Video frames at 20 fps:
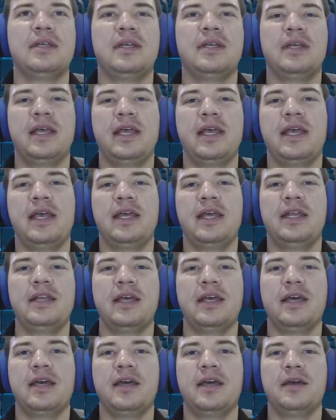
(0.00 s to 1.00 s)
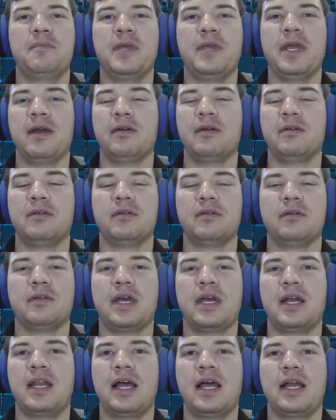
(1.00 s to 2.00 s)
and yeah,
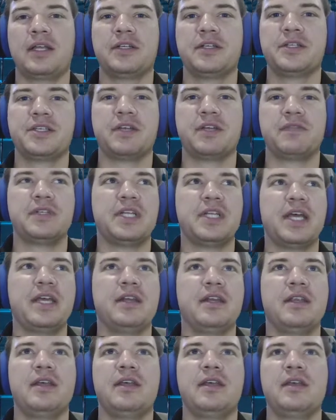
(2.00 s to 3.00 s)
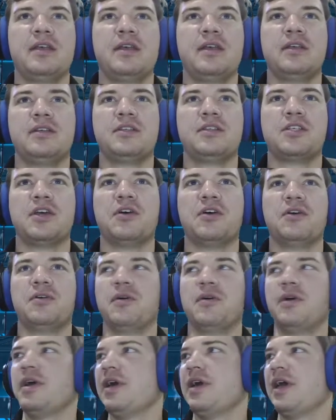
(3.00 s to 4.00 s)
got a lot of good stuff tonight.
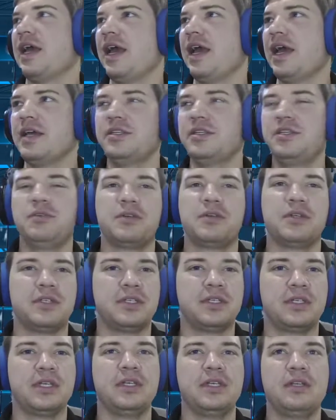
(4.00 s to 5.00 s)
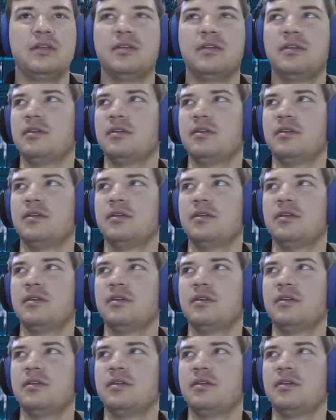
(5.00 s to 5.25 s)
So, as you can see,